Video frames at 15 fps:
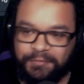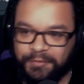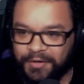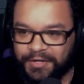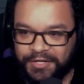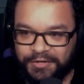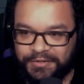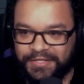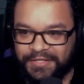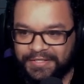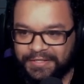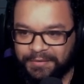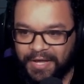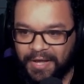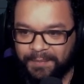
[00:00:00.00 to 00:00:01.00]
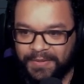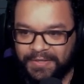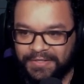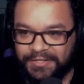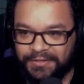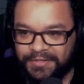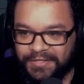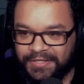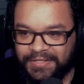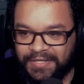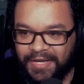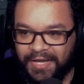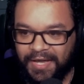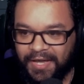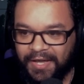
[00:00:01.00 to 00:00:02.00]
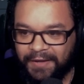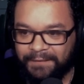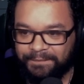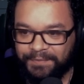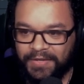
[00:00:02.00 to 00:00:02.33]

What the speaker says: We're going to use it and see what happens. So 60k